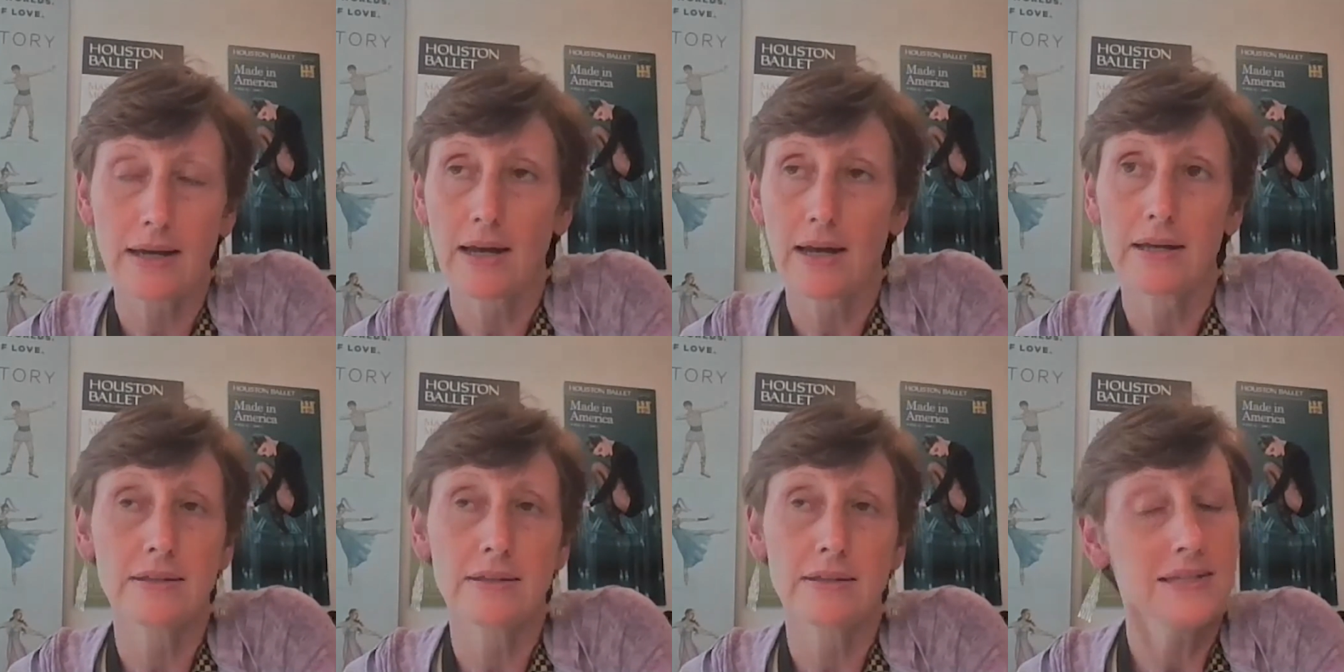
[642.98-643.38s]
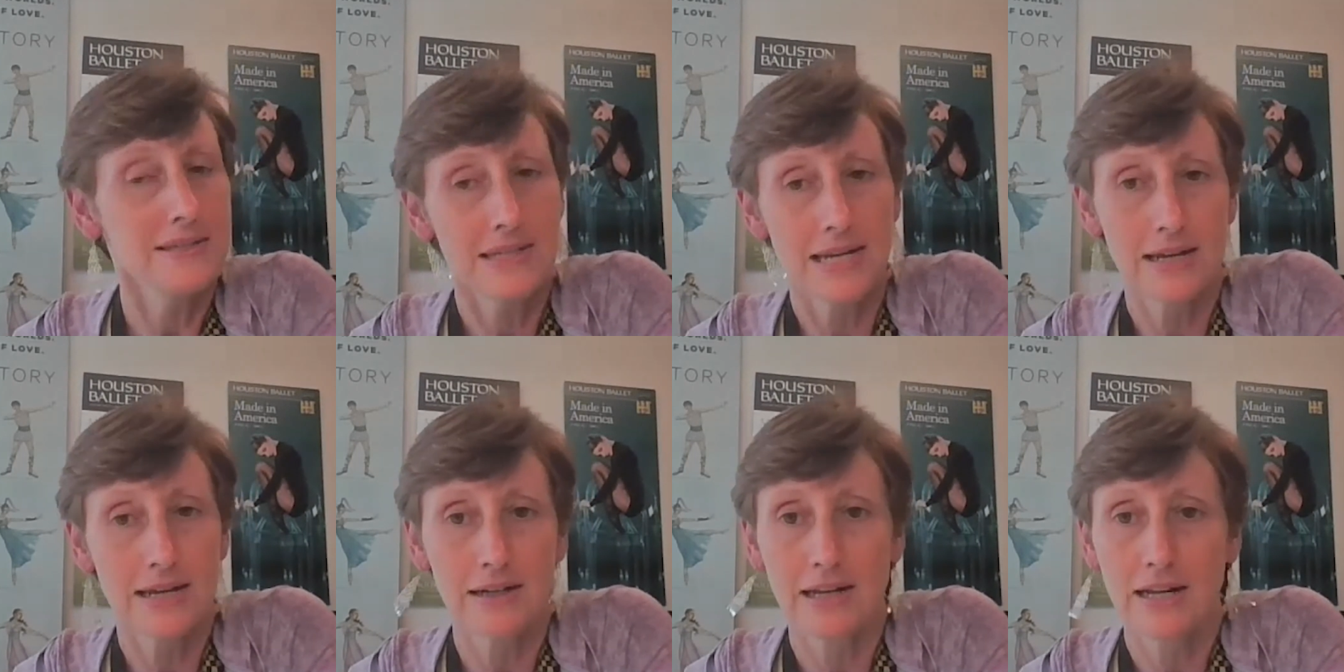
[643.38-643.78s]
in this
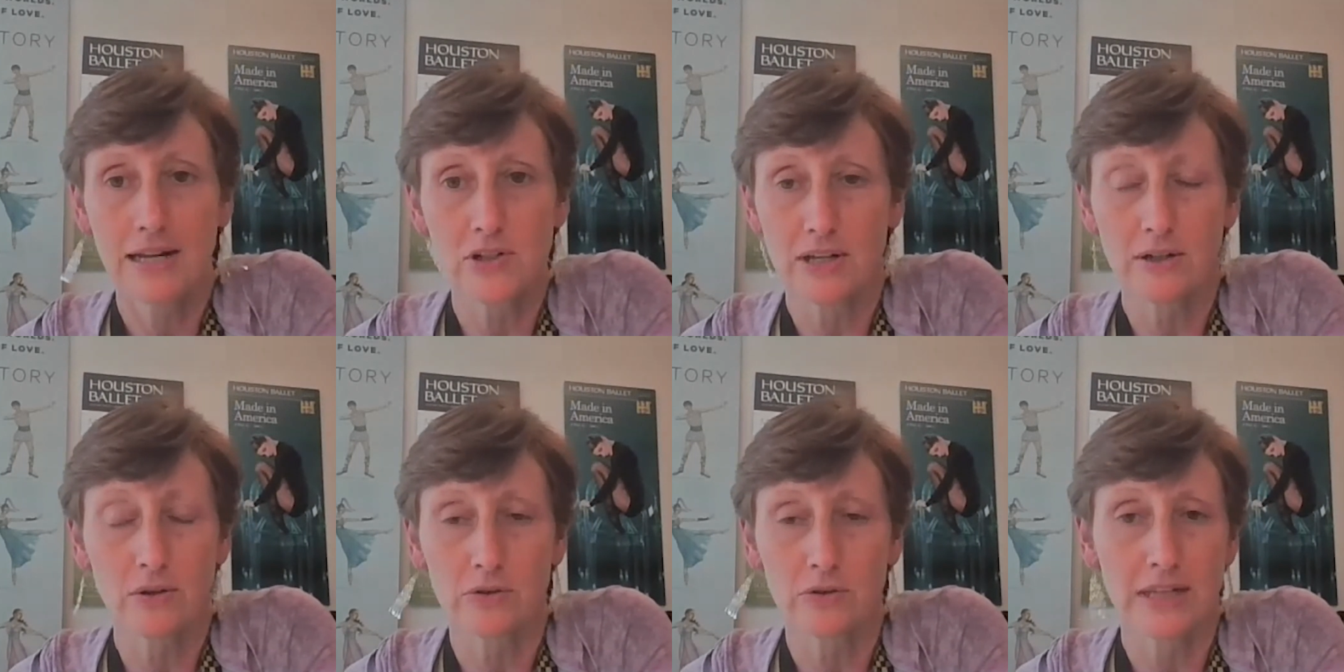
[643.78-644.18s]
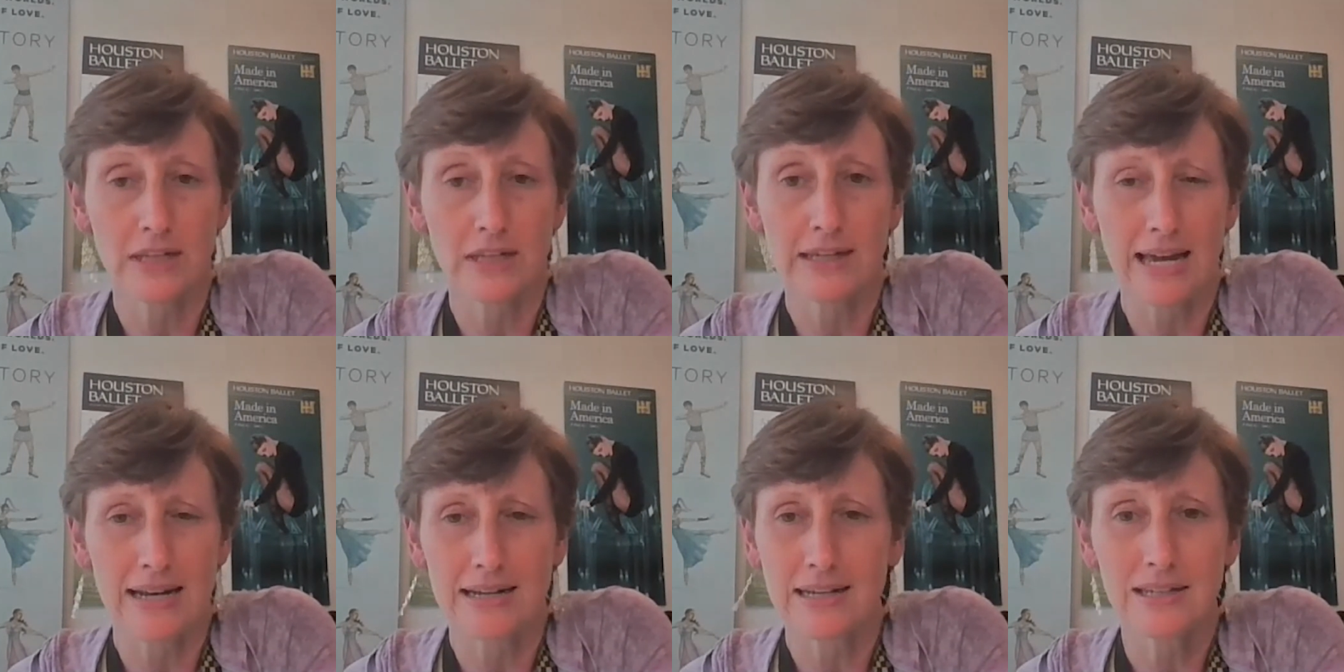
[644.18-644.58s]
day and age, I don't think
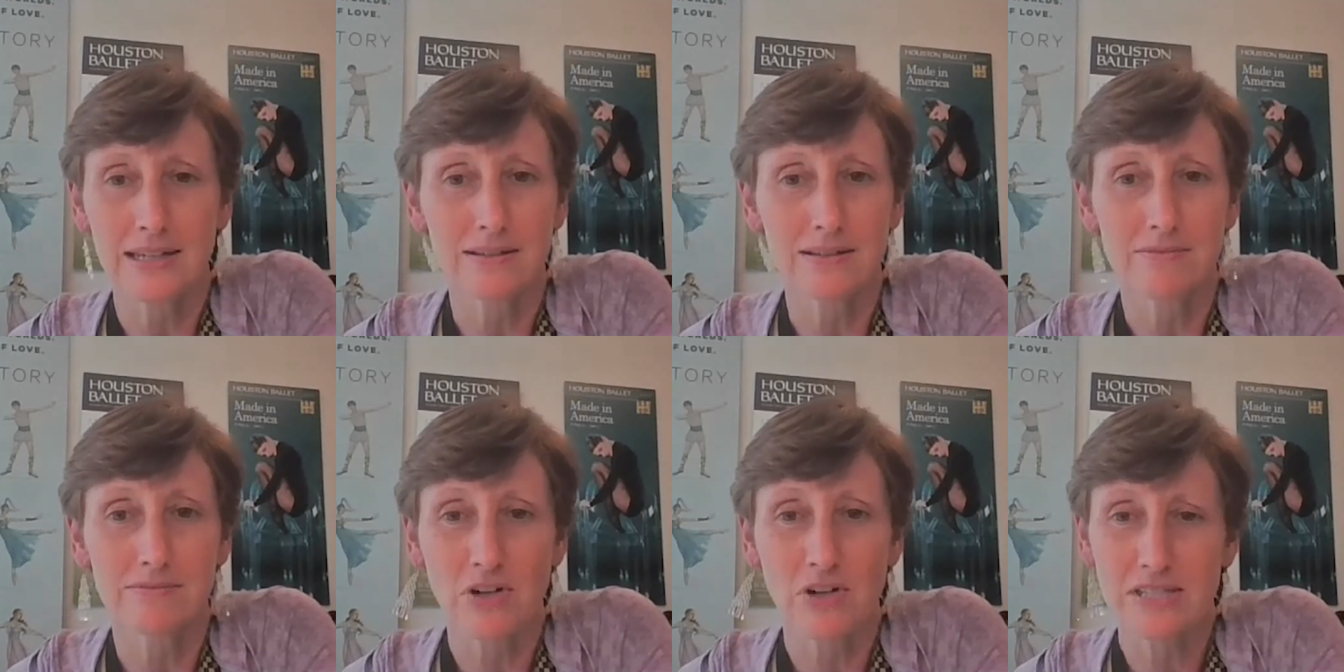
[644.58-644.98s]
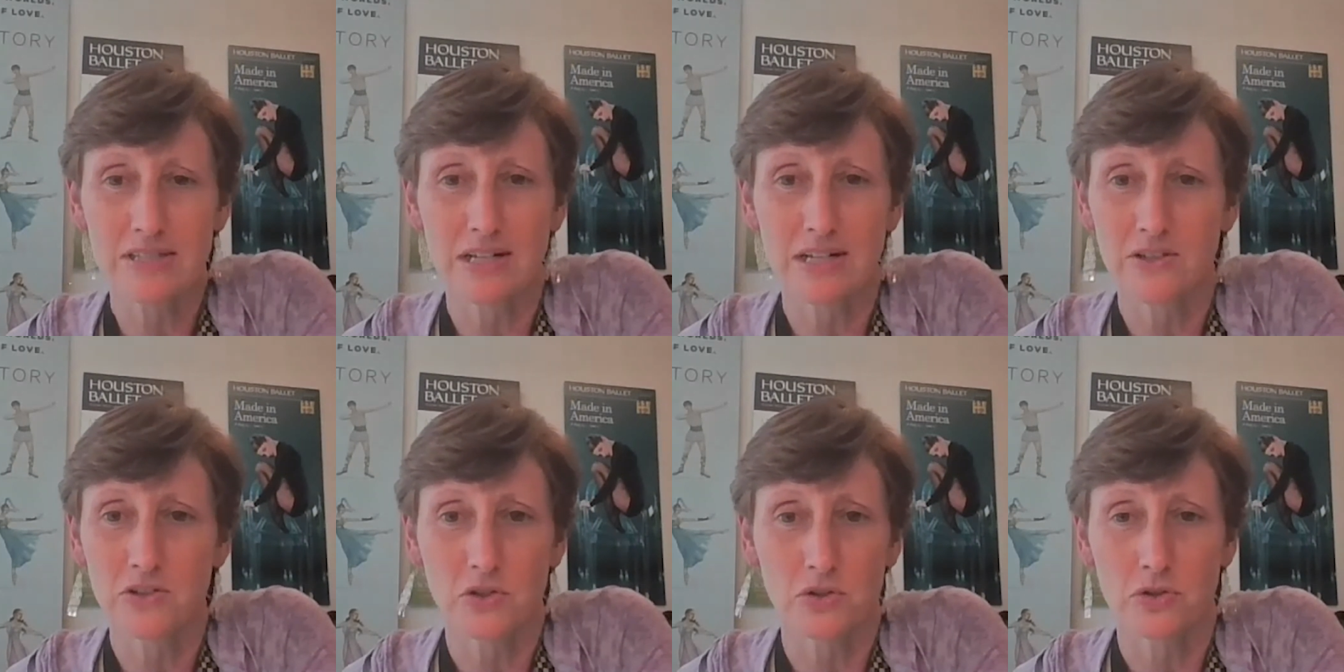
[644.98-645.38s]
any
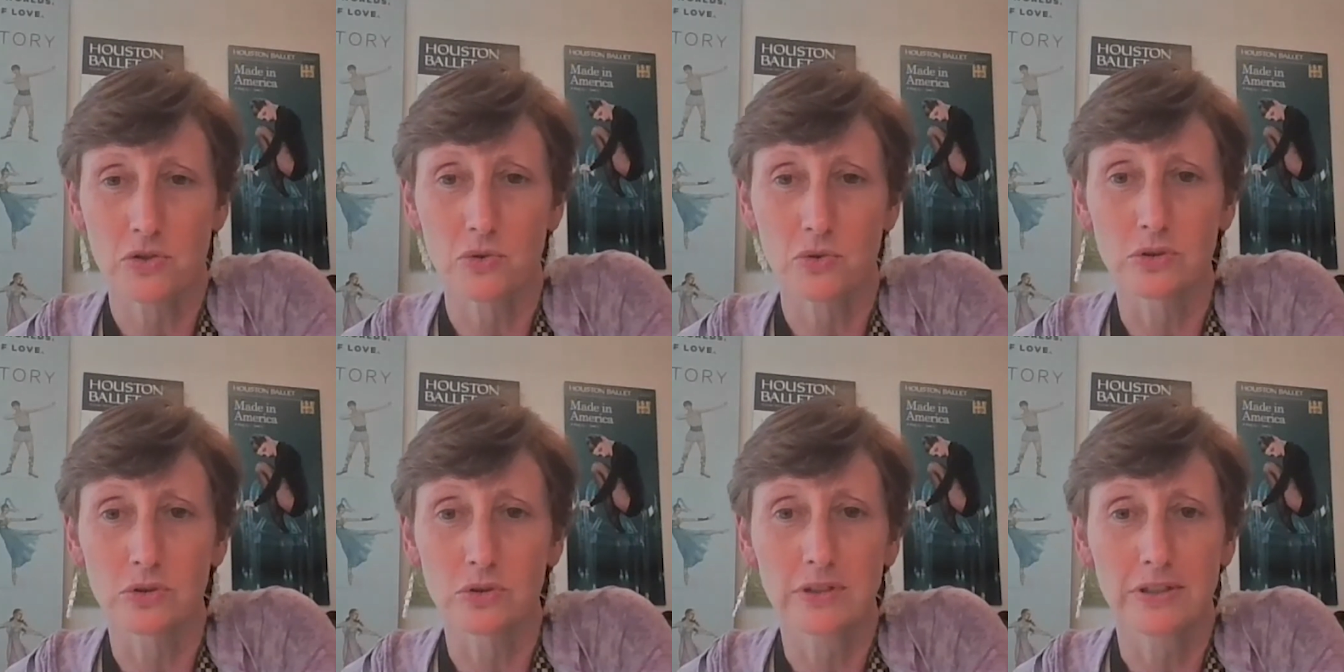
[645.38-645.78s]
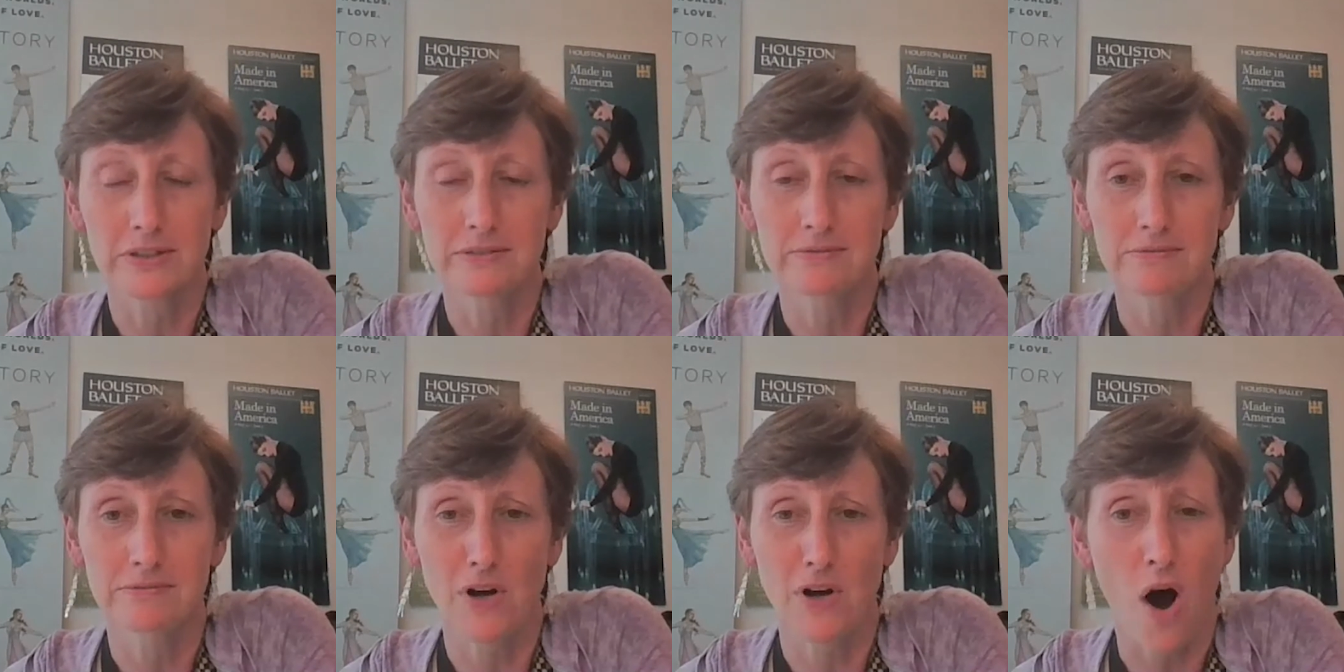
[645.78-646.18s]
residential school could
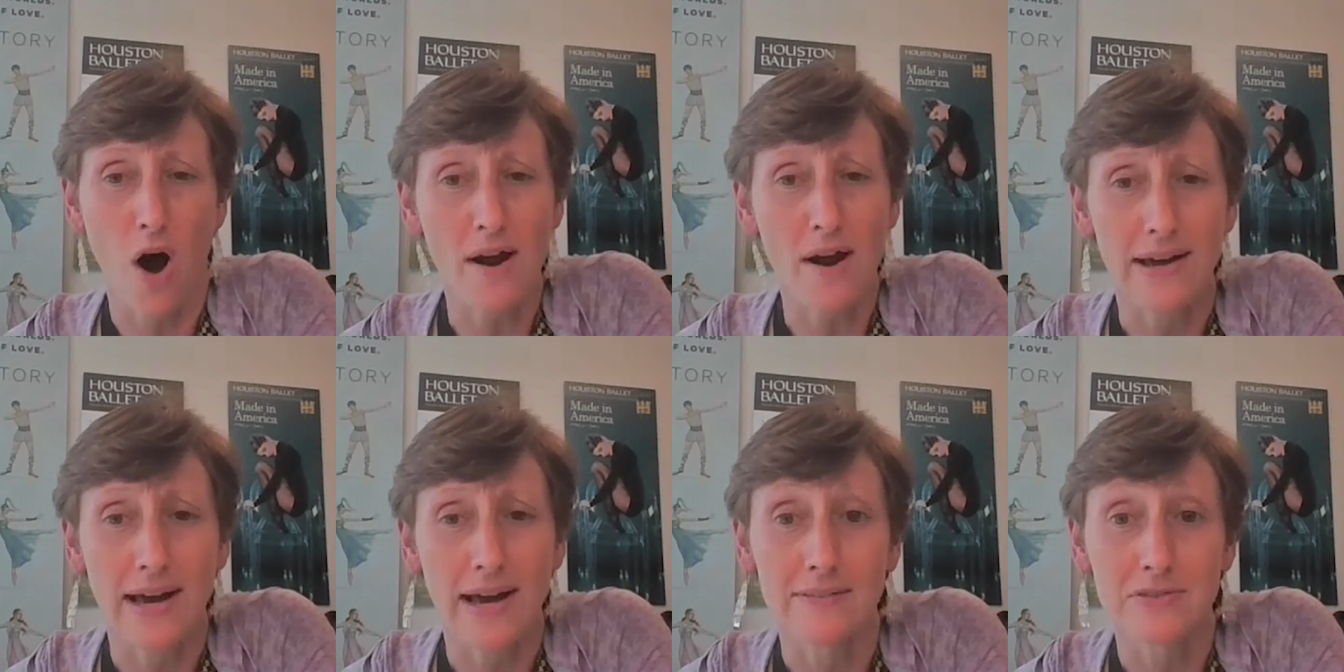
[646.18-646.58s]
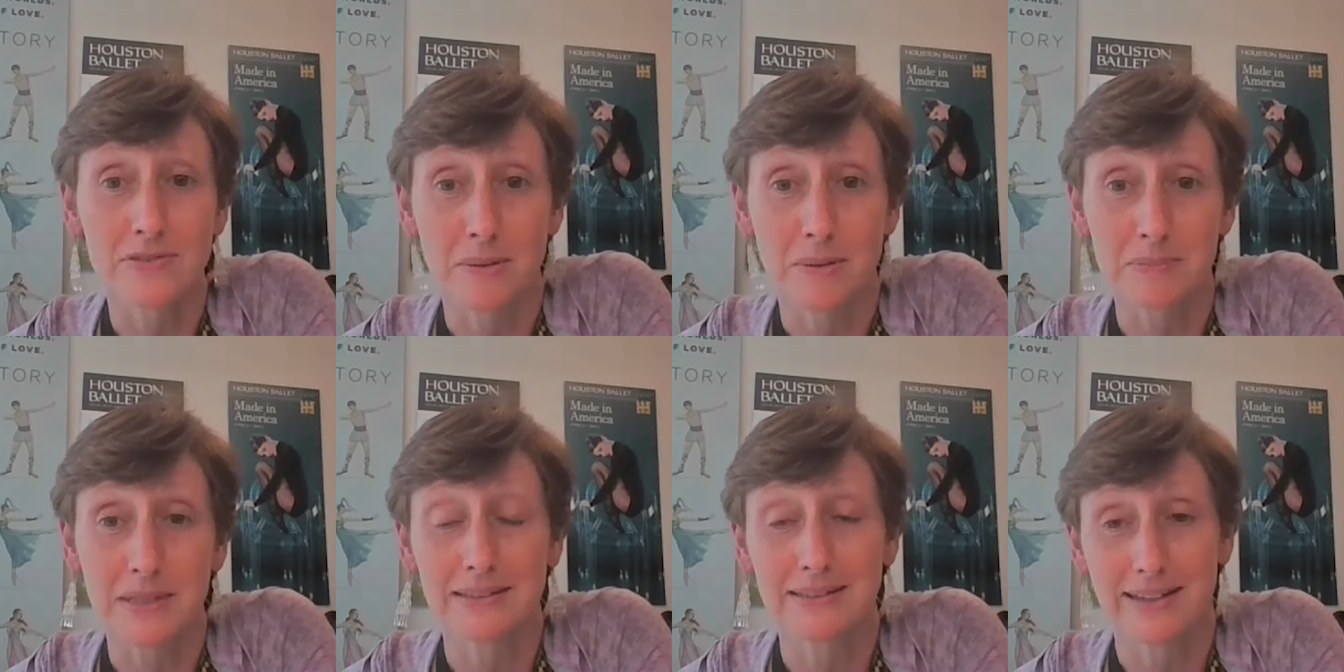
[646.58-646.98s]
not have
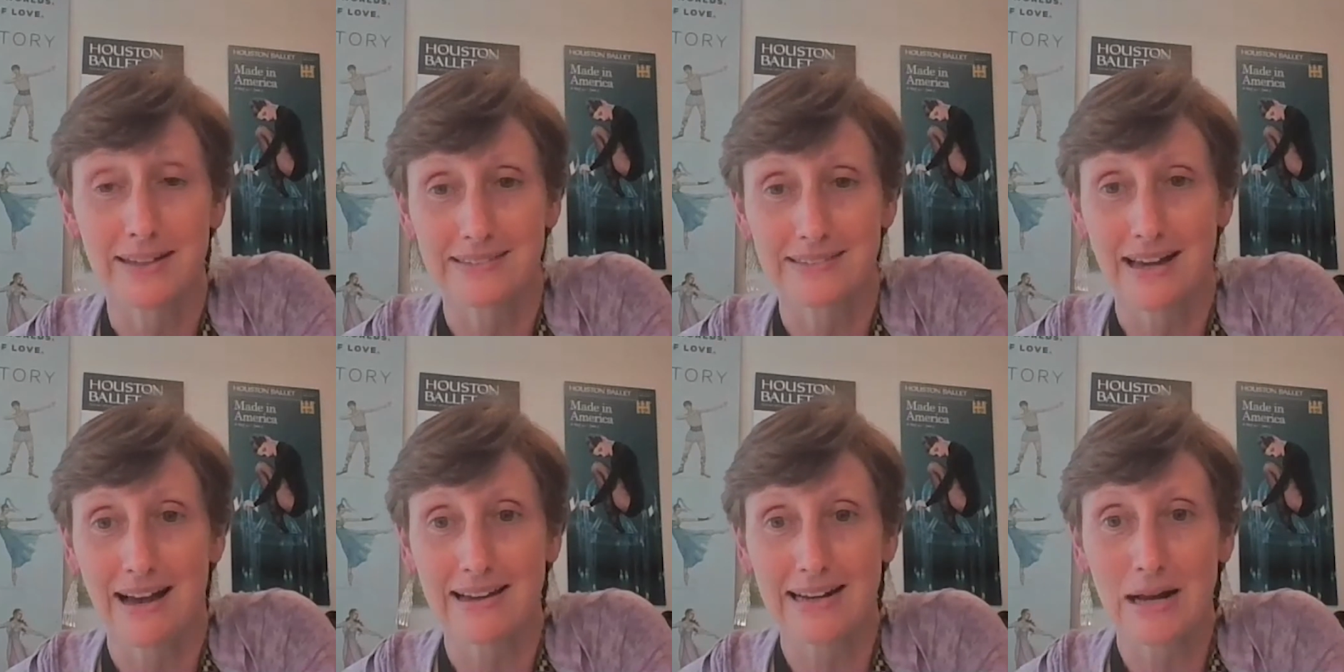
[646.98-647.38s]
something like that.